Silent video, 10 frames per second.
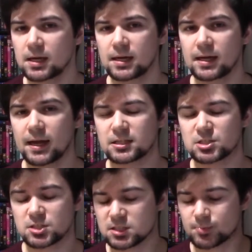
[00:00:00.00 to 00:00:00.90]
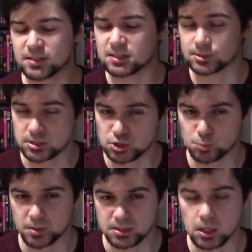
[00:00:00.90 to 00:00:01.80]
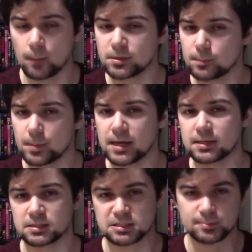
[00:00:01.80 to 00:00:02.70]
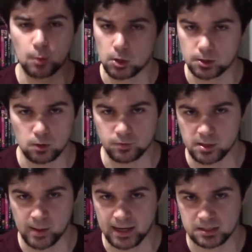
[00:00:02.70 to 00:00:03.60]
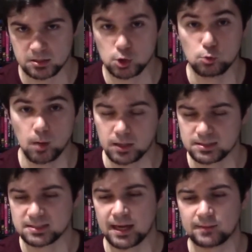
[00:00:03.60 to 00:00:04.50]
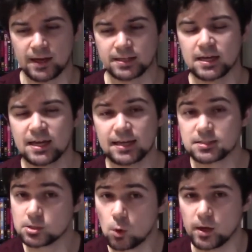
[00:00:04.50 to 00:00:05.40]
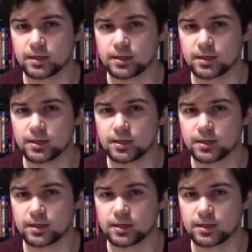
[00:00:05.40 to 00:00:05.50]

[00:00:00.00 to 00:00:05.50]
It's just been such a stupid, dumb debate and spark over the past 2 months that, it's annoying.